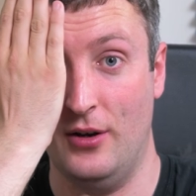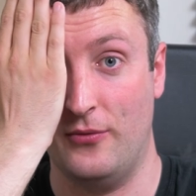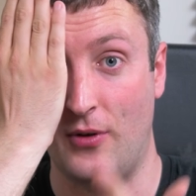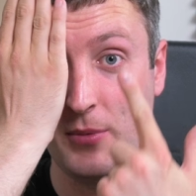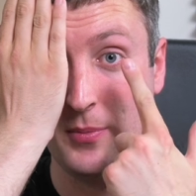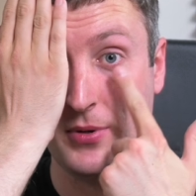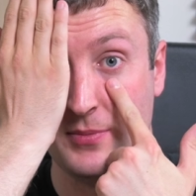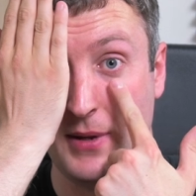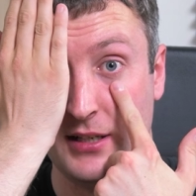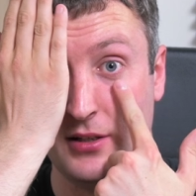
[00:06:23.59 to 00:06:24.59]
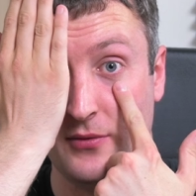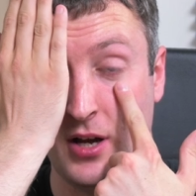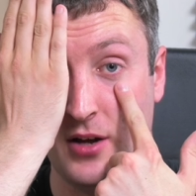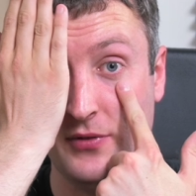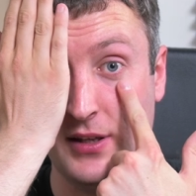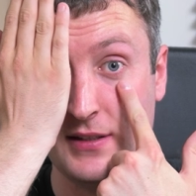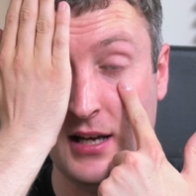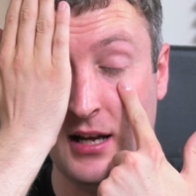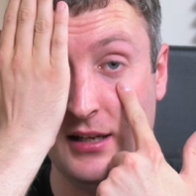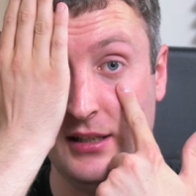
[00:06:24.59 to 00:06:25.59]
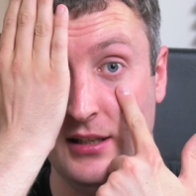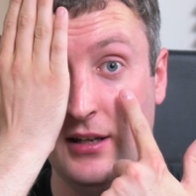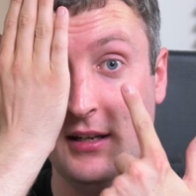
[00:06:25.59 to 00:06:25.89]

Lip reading: from the perspective of this eye,